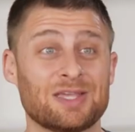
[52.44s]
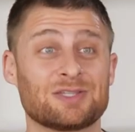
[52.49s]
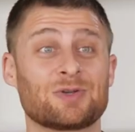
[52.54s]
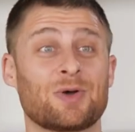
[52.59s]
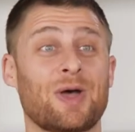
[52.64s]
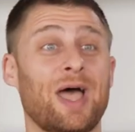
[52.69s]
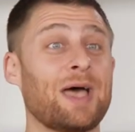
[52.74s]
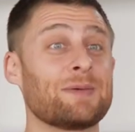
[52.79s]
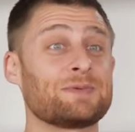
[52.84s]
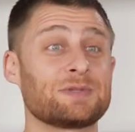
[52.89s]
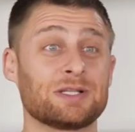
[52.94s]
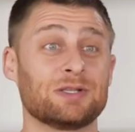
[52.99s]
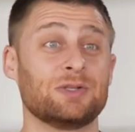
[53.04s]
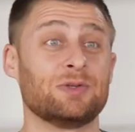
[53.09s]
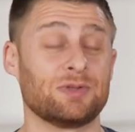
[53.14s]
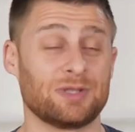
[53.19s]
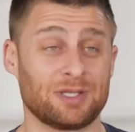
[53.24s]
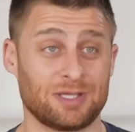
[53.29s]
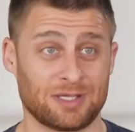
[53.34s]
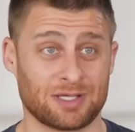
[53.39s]
So
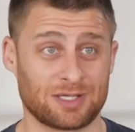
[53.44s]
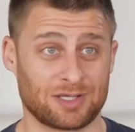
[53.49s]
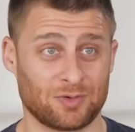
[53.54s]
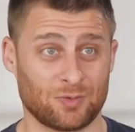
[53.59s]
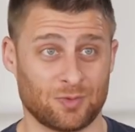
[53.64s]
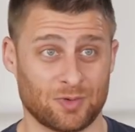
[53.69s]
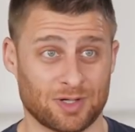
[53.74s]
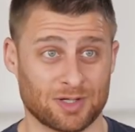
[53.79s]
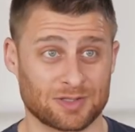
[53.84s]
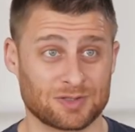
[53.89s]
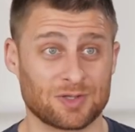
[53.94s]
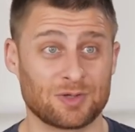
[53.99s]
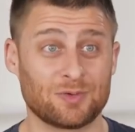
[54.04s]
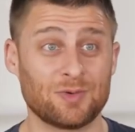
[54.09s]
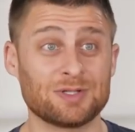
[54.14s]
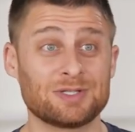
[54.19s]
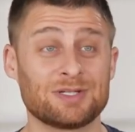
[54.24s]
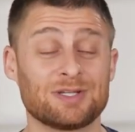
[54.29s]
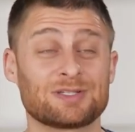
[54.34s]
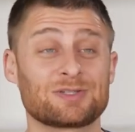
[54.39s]
absolutely it can work. So the
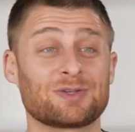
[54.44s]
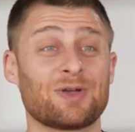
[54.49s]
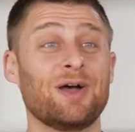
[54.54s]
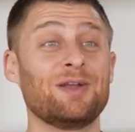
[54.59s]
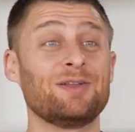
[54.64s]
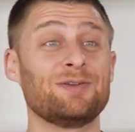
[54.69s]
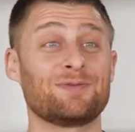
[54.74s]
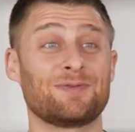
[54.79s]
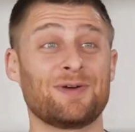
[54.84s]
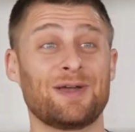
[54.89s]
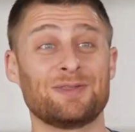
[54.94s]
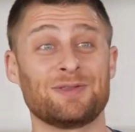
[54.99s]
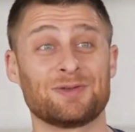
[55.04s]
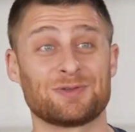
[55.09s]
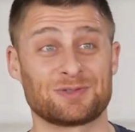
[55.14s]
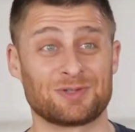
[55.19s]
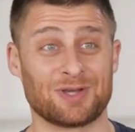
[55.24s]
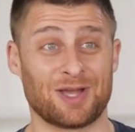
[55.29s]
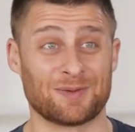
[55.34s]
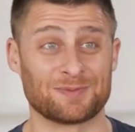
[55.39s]
question is, so how do you find
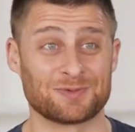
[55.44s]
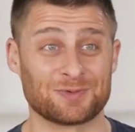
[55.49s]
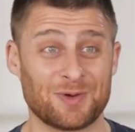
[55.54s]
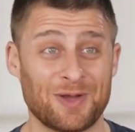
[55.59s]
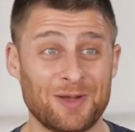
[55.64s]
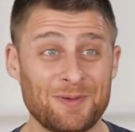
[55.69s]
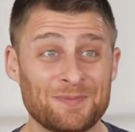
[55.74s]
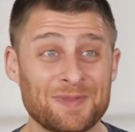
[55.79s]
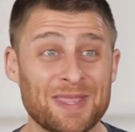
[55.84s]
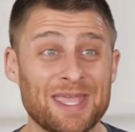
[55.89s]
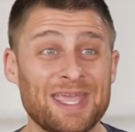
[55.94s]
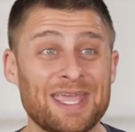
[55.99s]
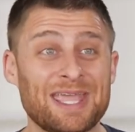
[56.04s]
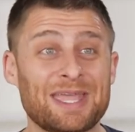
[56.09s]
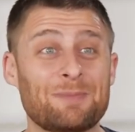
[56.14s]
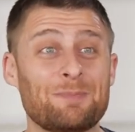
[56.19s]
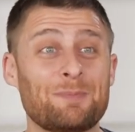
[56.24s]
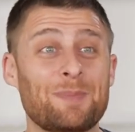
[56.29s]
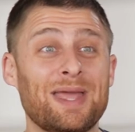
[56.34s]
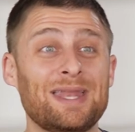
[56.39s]
those jobs? Well,
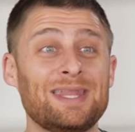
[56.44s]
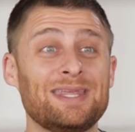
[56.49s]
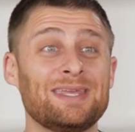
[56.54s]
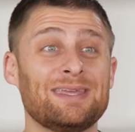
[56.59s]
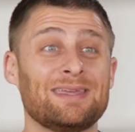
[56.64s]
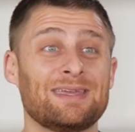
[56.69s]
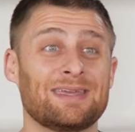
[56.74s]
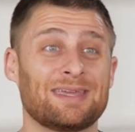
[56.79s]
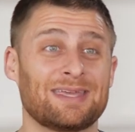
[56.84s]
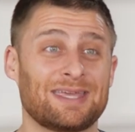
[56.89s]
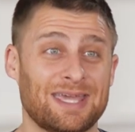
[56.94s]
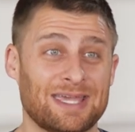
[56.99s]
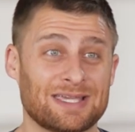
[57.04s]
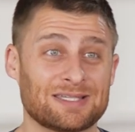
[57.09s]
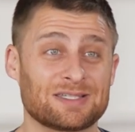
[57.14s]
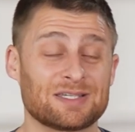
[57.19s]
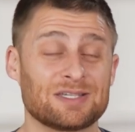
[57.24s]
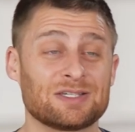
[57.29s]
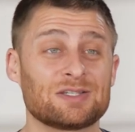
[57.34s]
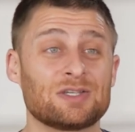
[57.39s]
in many
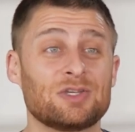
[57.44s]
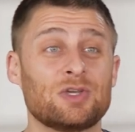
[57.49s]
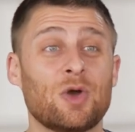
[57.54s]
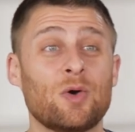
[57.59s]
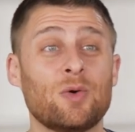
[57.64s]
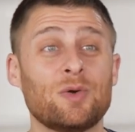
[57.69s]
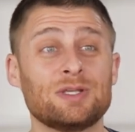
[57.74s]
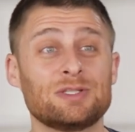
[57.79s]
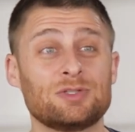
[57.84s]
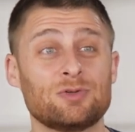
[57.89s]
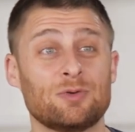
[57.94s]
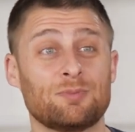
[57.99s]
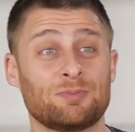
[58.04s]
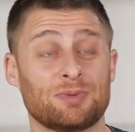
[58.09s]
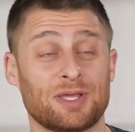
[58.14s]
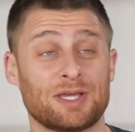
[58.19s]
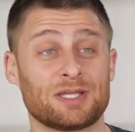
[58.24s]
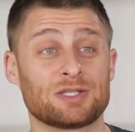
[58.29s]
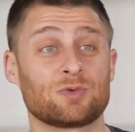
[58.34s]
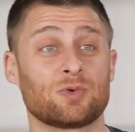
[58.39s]
cases, going to a
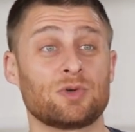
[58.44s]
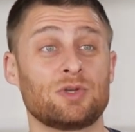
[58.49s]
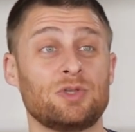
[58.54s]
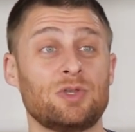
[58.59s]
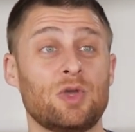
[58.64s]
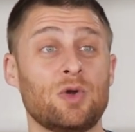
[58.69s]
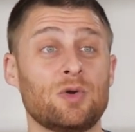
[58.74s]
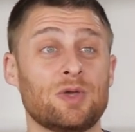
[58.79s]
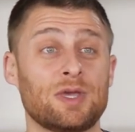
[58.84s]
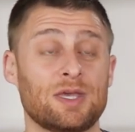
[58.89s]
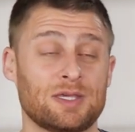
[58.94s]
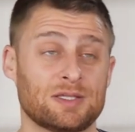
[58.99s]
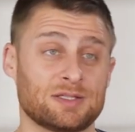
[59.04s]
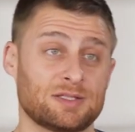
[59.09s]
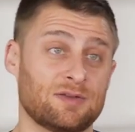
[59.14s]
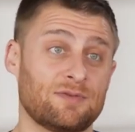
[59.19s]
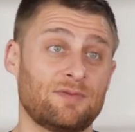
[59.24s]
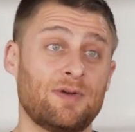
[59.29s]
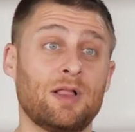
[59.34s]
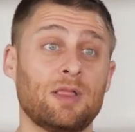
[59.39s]
place where yoga is
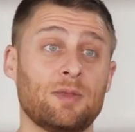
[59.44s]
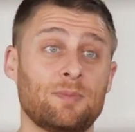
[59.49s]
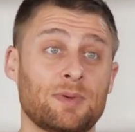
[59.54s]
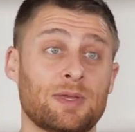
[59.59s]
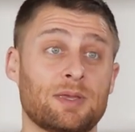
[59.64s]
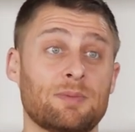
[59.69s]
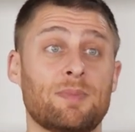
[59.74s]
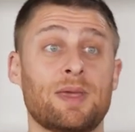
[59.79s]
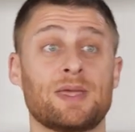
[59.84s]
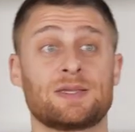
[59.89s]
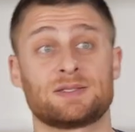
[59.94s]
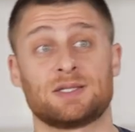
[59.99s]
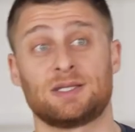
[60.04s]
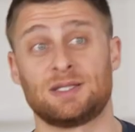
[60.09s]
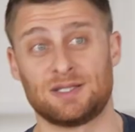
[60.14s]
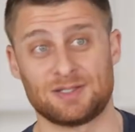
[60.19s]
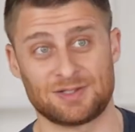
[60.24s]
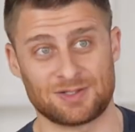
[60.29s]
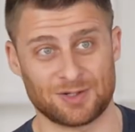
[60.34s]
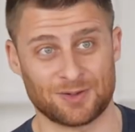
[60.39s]
developing makes it
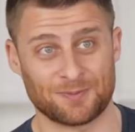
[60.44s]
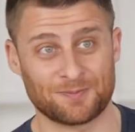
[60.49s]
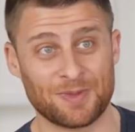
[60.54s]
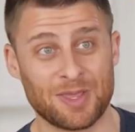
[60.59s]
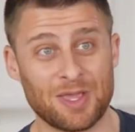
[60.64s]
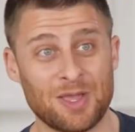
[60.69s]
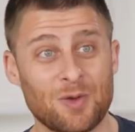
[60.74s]
easier.